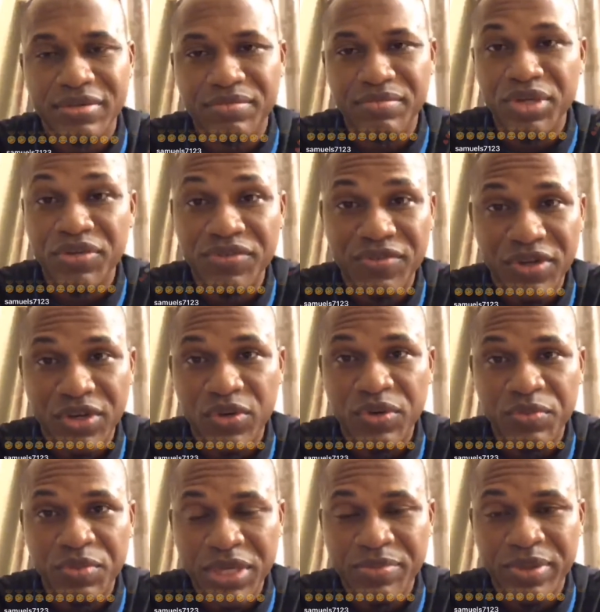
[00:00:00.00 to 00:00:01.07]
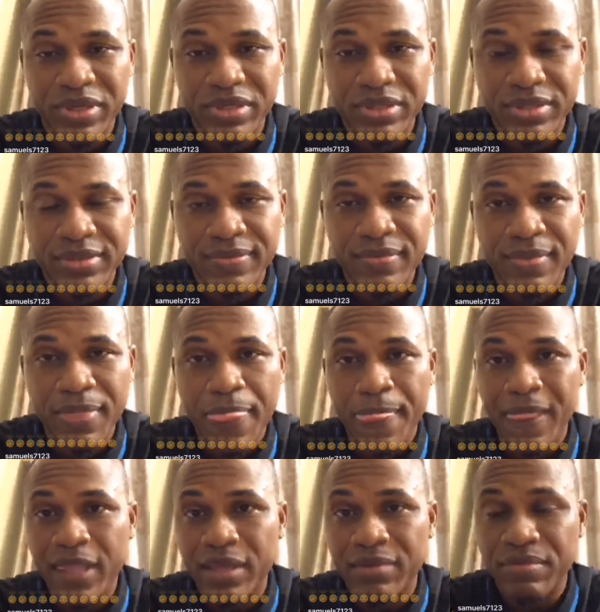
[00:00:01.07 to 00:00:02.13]
Me no fuck with people.
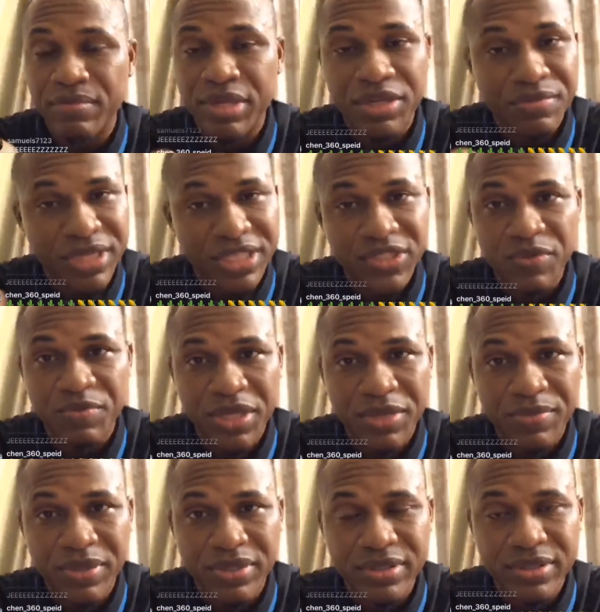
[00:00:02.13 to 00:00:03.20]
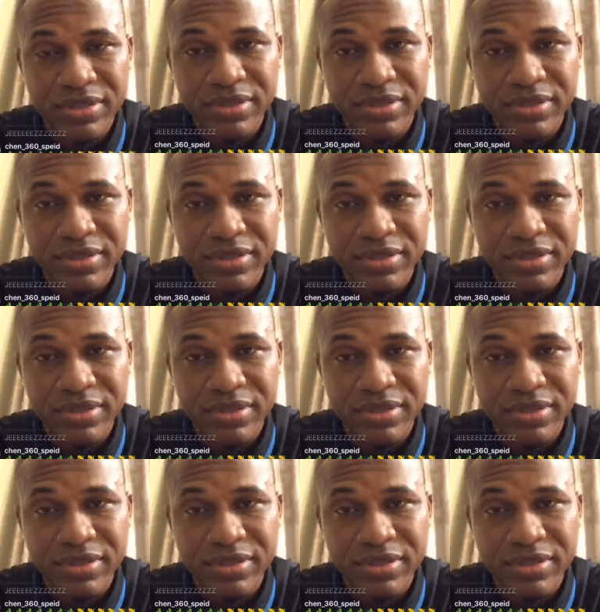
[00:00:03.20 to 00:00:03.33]
Me no mess with people.